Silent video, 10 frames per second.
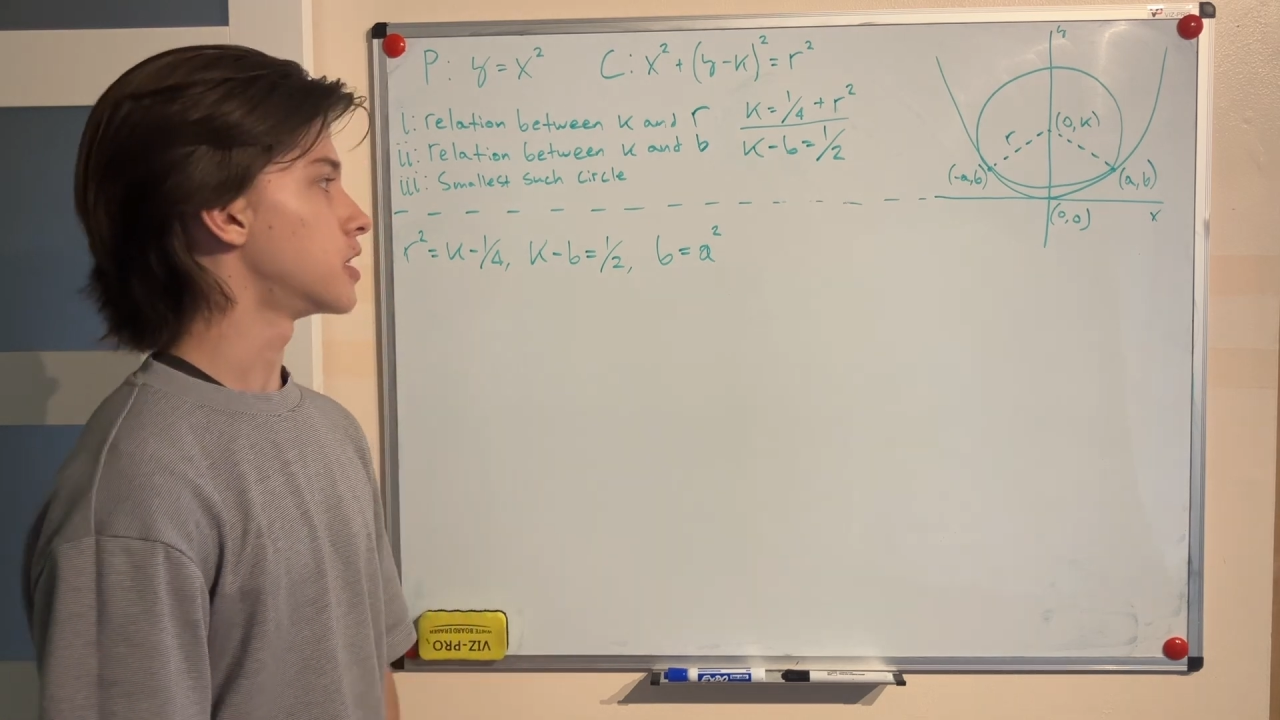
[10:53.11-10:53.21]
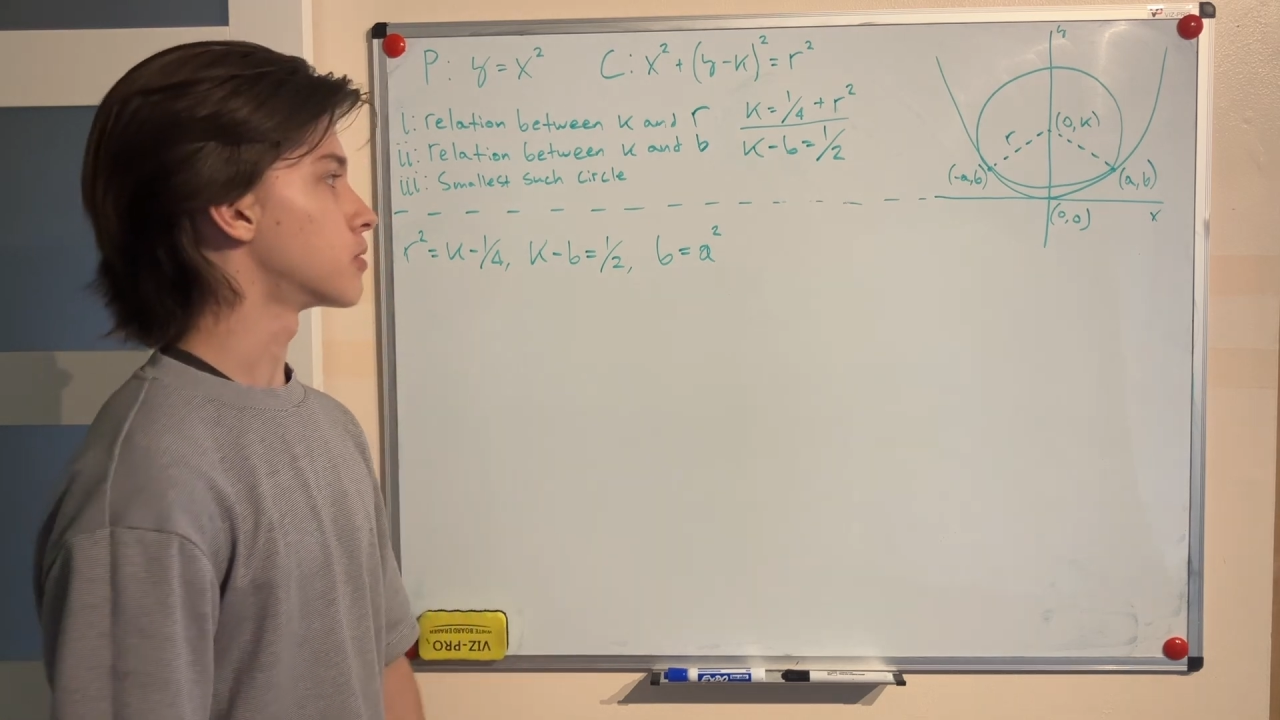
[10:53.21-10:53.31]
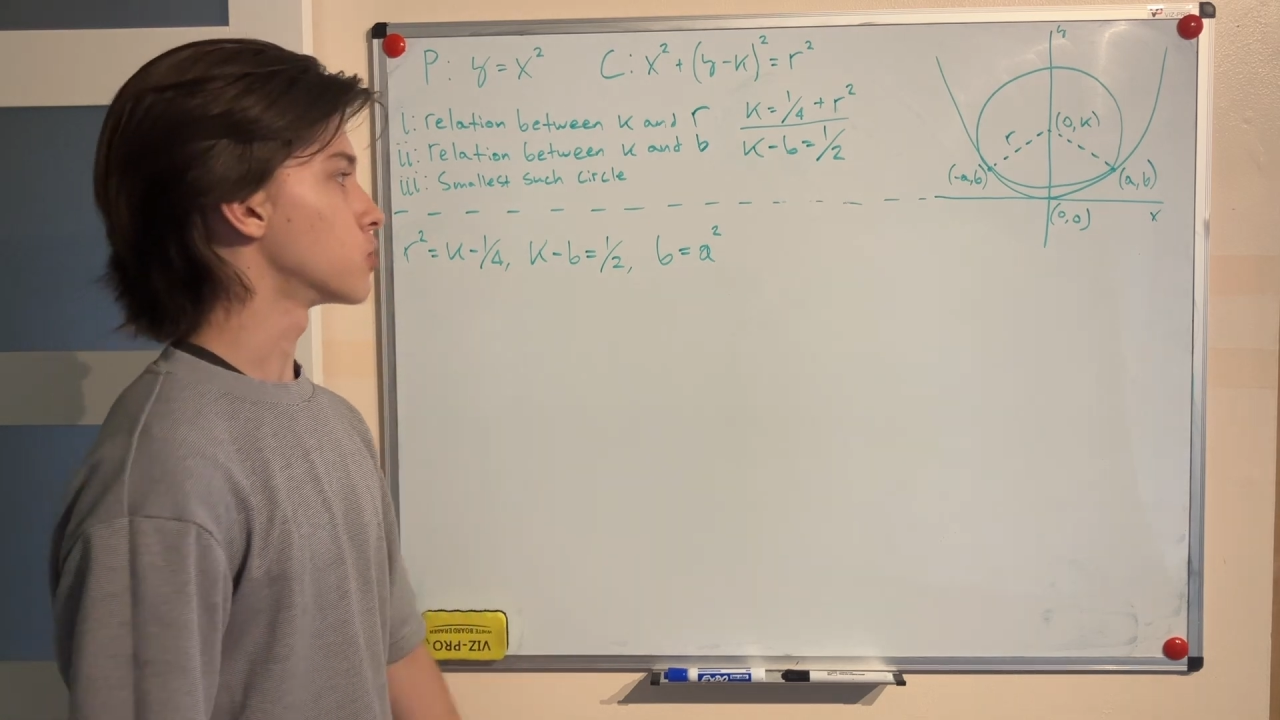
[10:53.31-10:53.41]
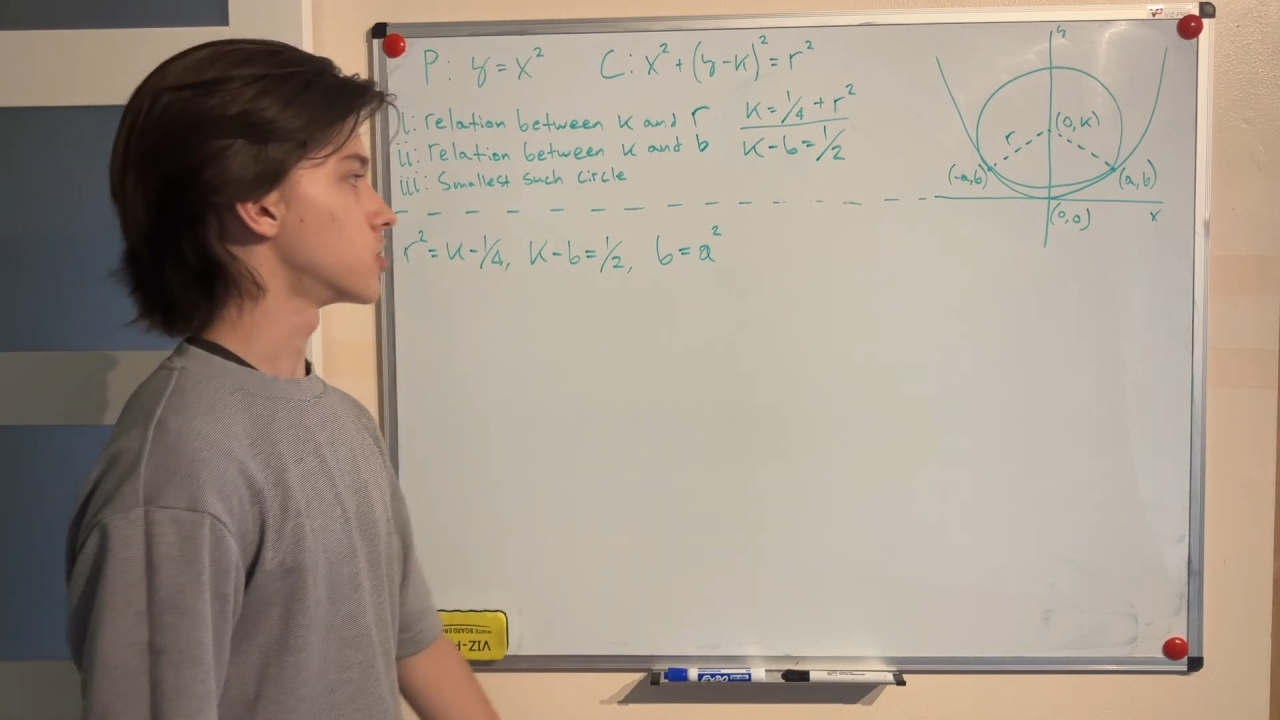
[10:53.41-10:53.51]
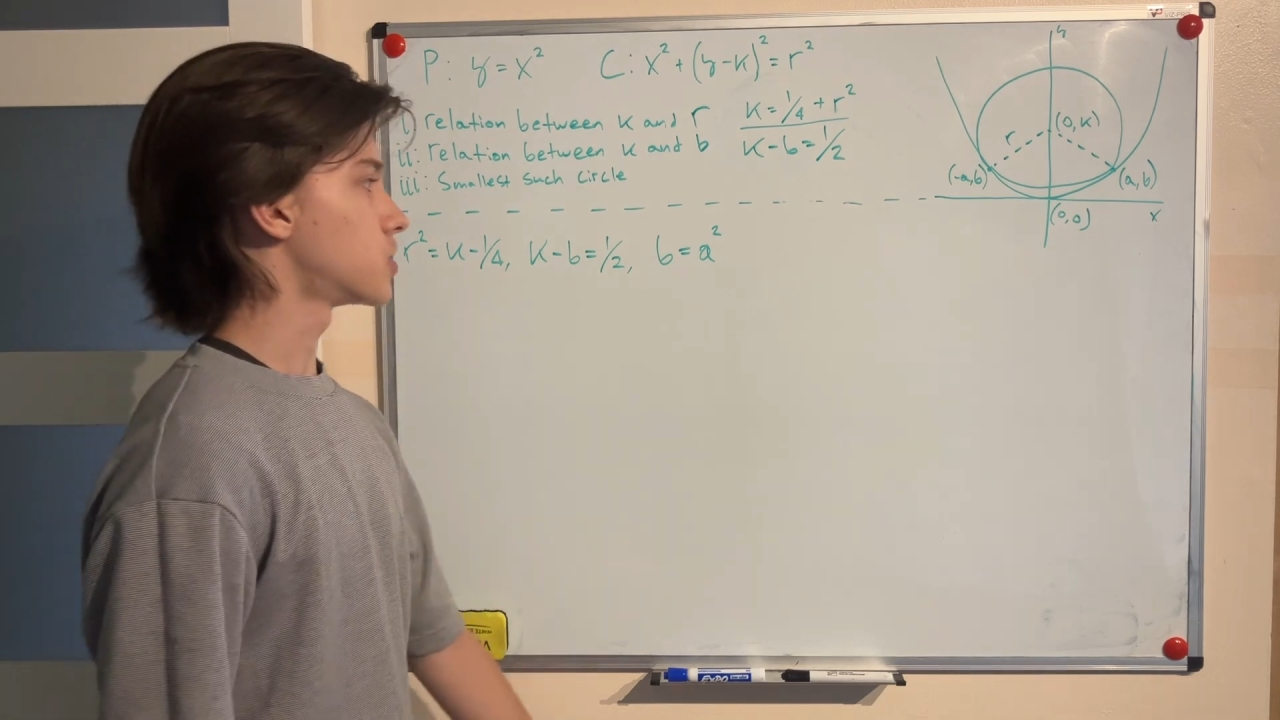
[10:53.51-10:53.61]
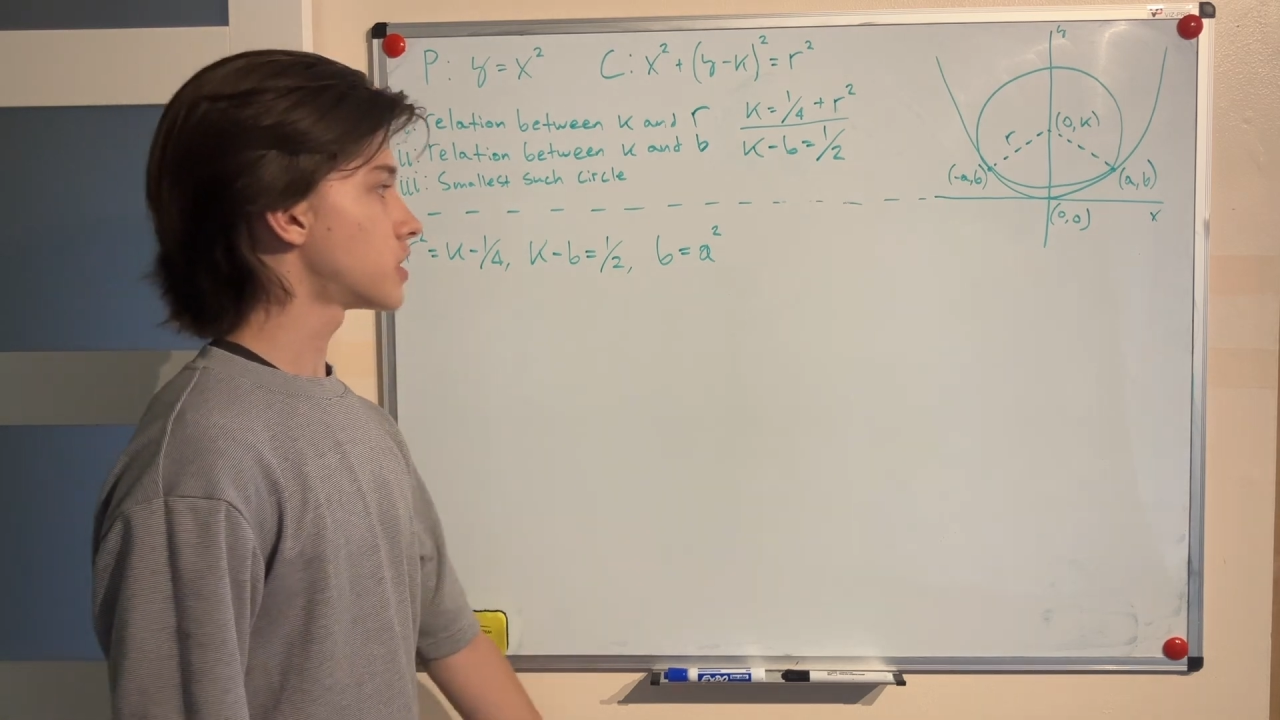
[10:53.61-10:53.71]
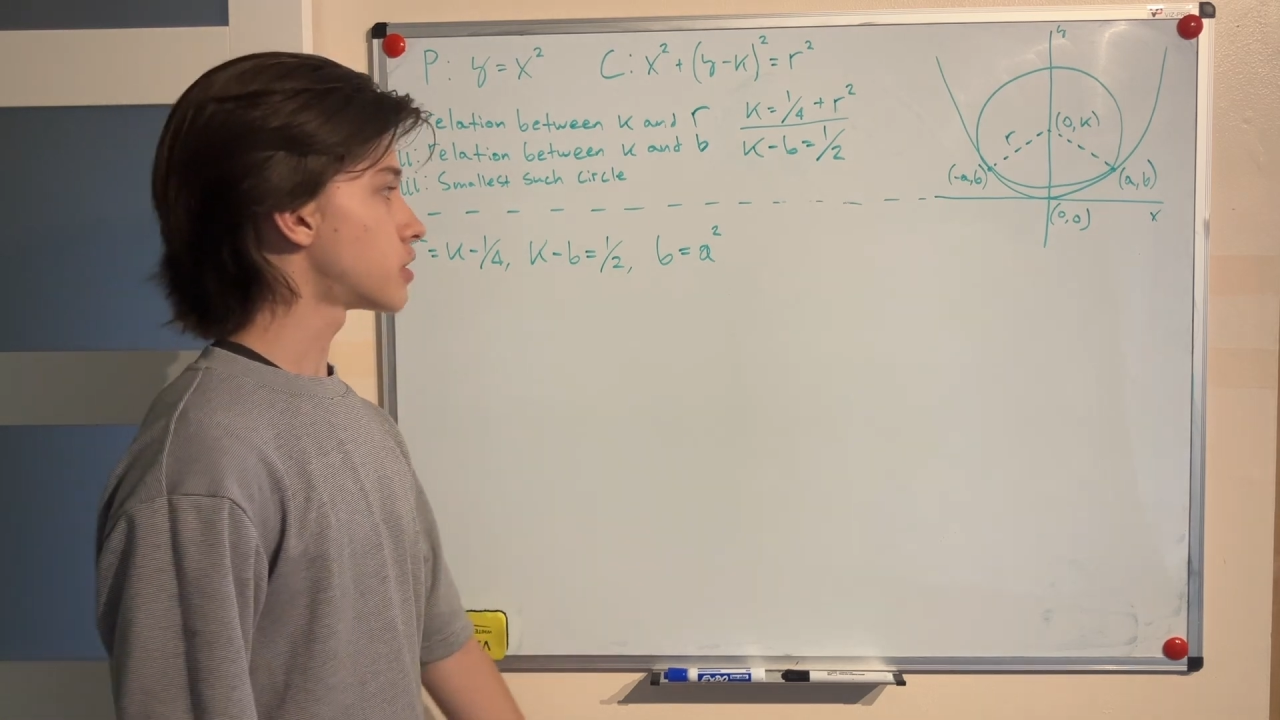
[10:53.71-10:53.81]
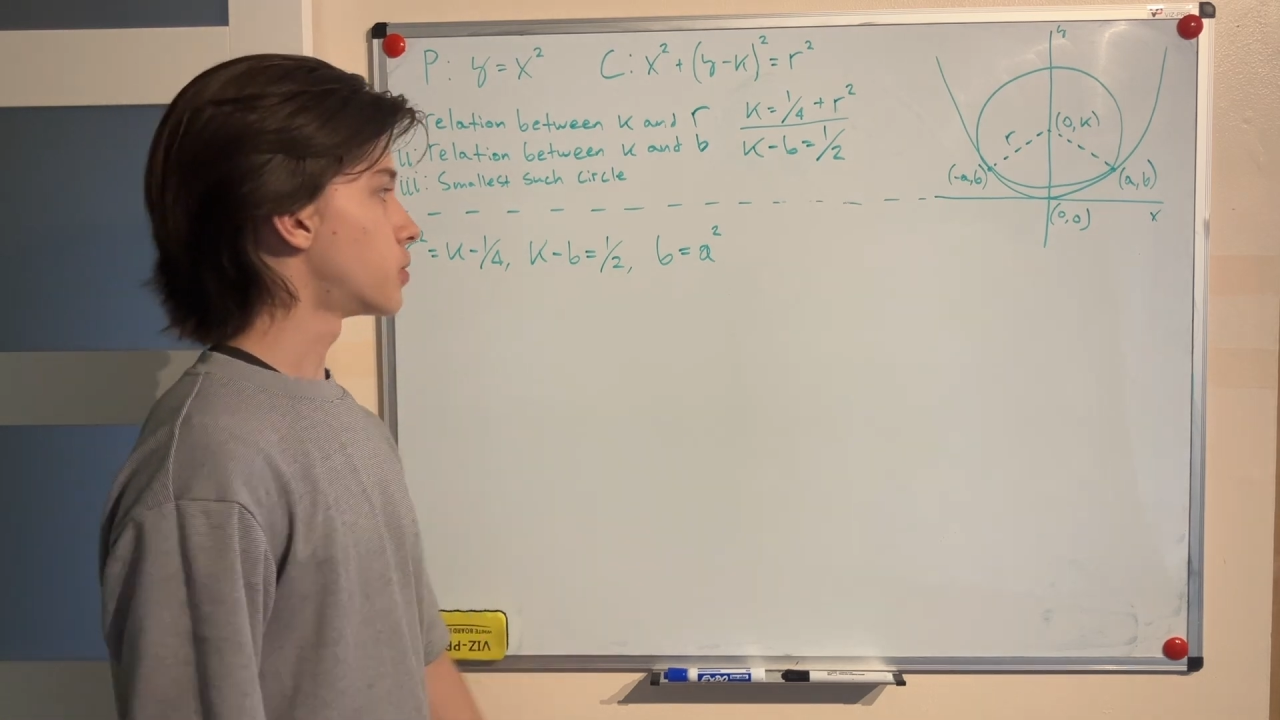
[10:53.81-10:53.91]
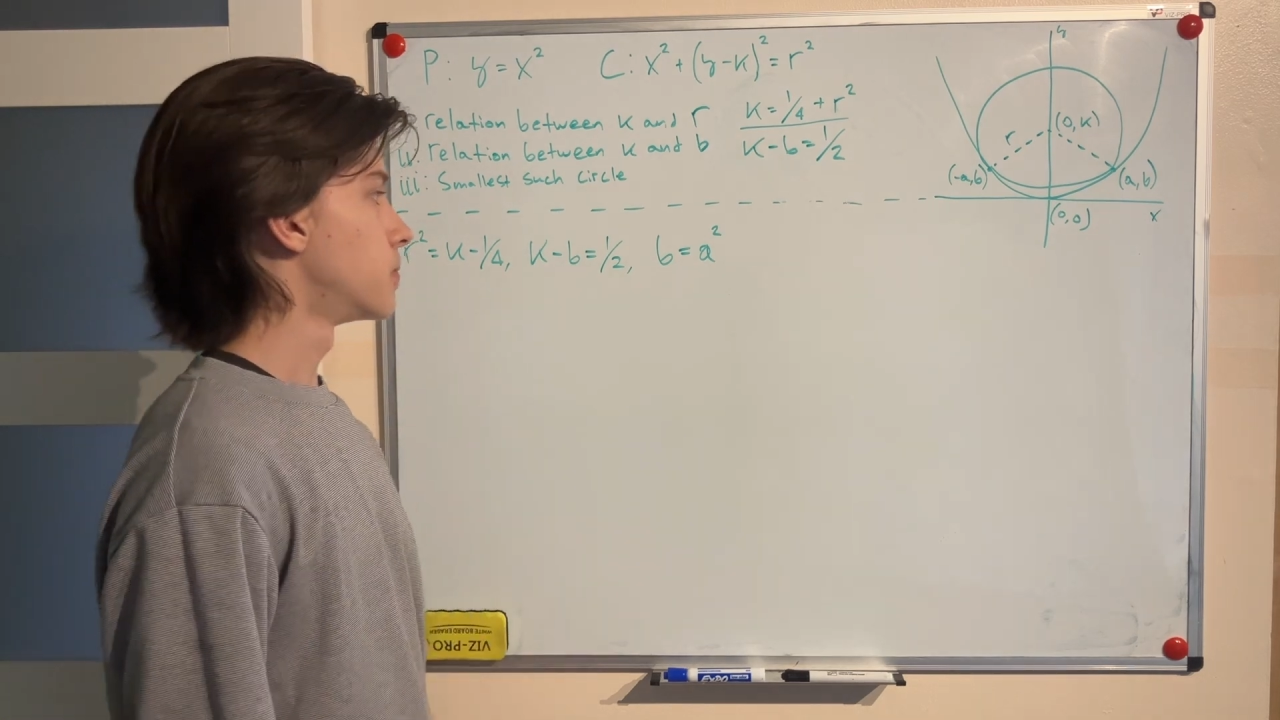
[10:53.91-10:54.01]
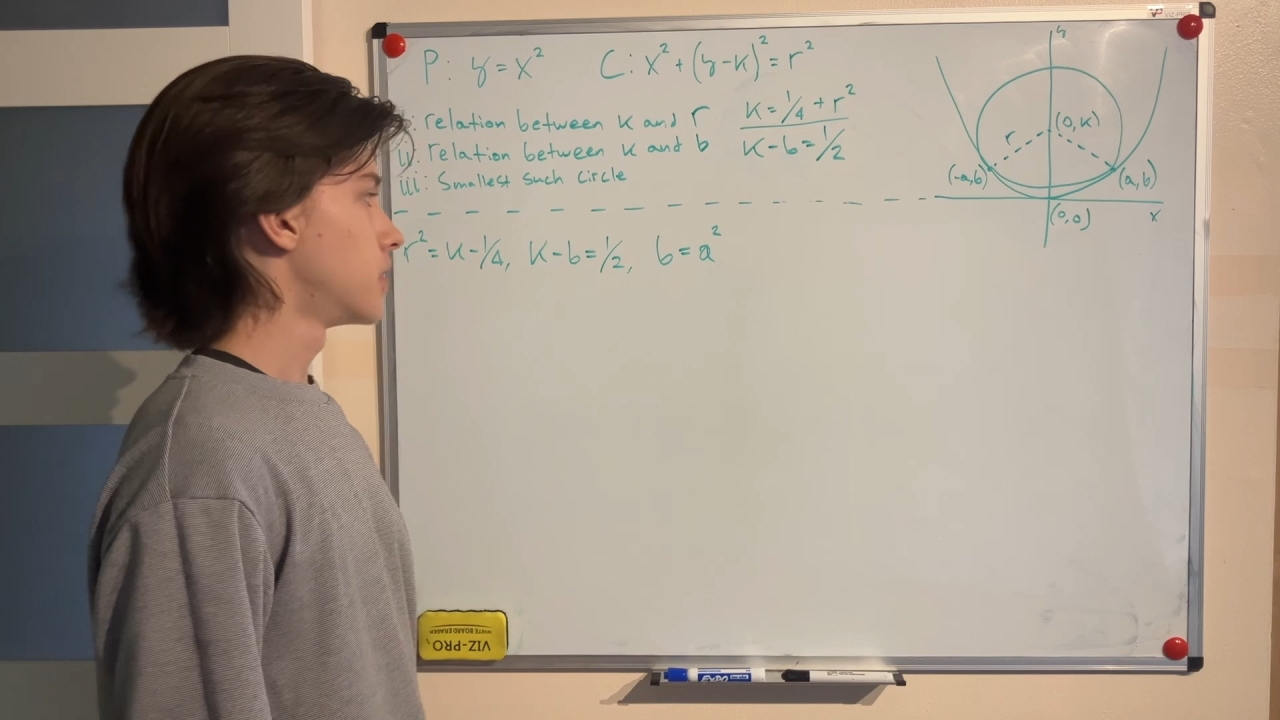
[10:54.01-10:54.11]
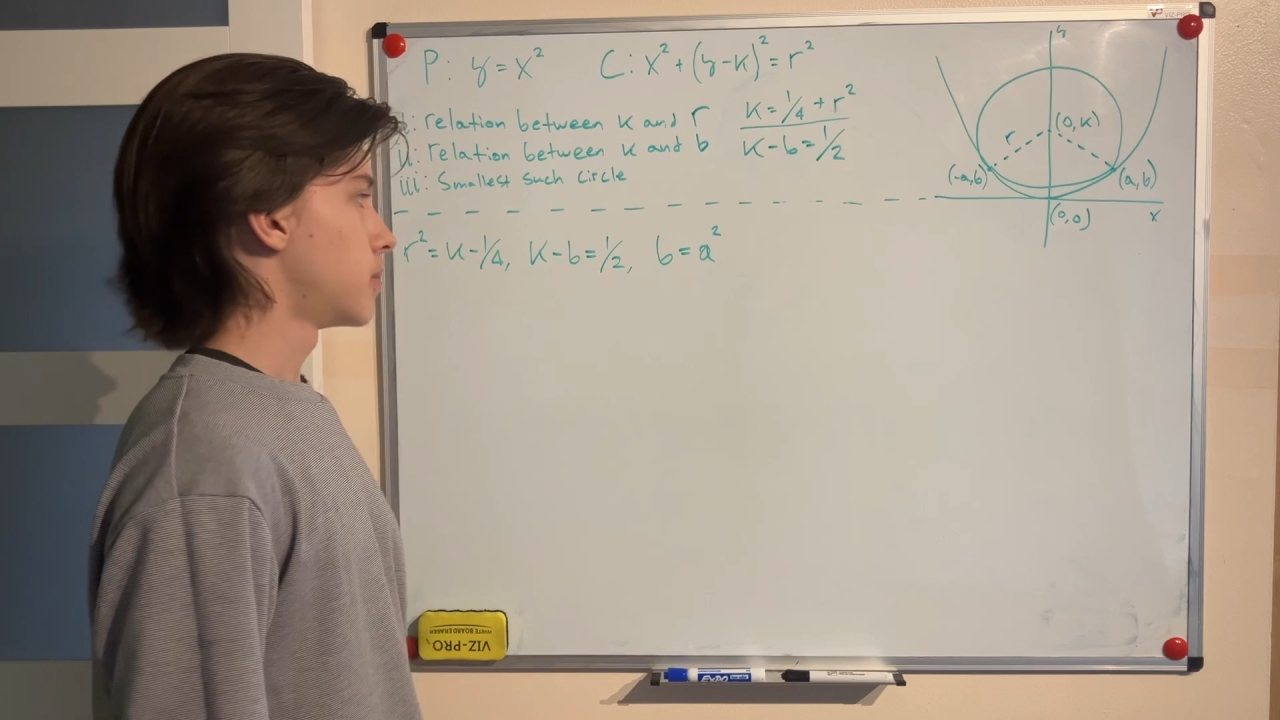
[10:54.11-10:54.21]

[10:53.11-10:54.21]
equal to 0.